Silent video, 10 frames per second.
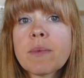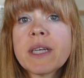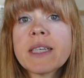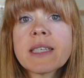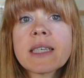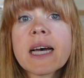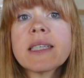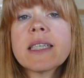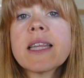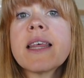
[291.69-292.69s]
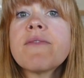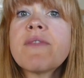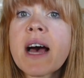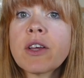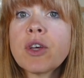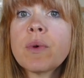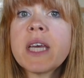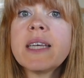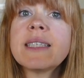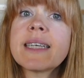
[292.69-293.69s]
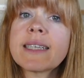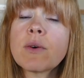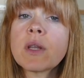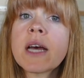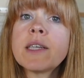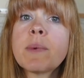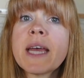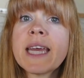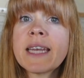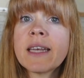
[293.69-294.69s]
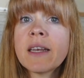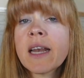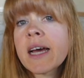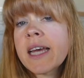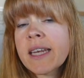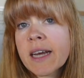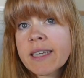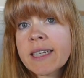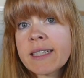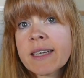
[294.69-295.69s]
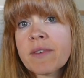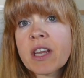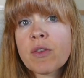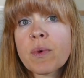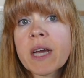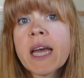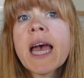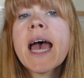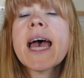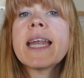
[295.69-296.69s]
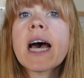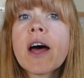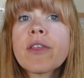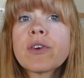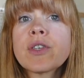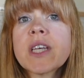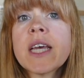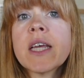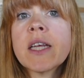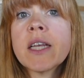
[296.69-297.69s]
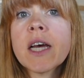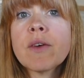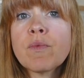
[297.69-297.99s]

we discussed the value keys as outlined by Itten in 1973 and others in